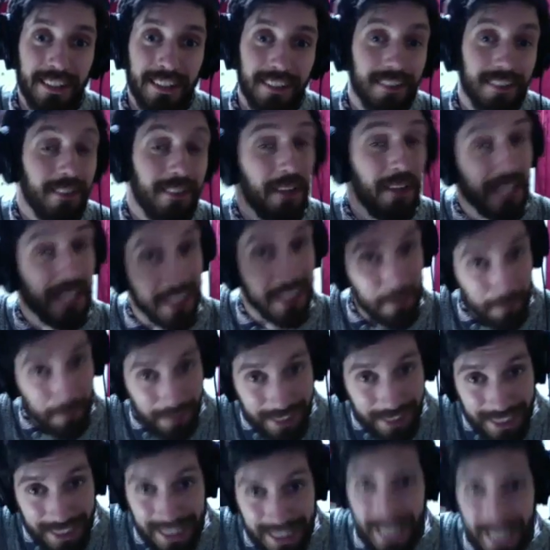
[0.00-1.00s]
So I'm going to
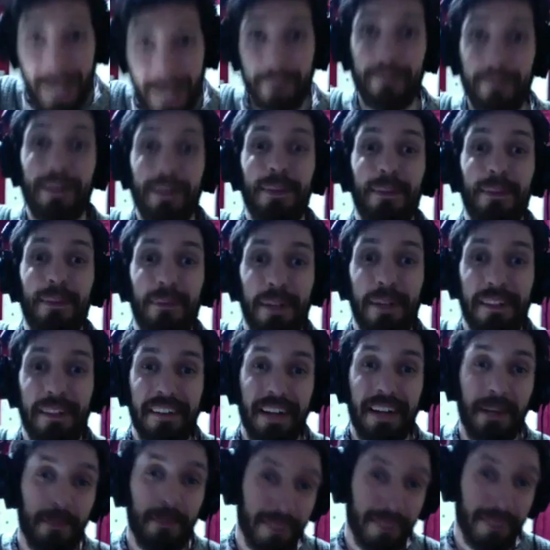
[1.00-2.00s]
play that bit 3
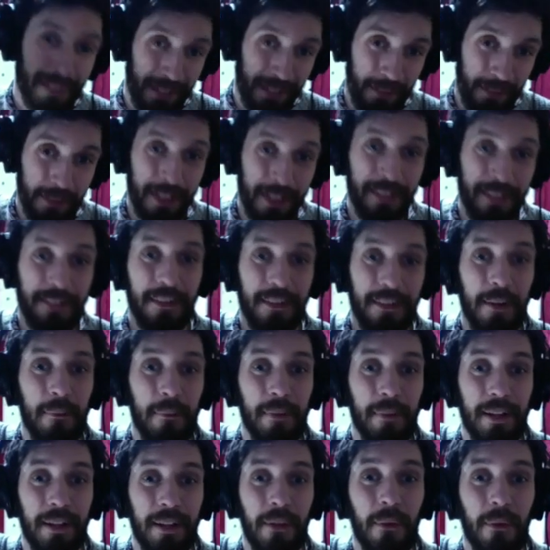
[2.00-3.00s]
times and I want you to try and
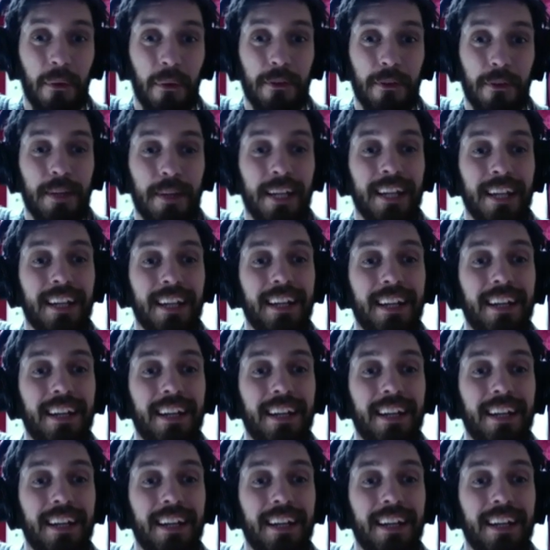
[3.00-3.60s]
play along with me.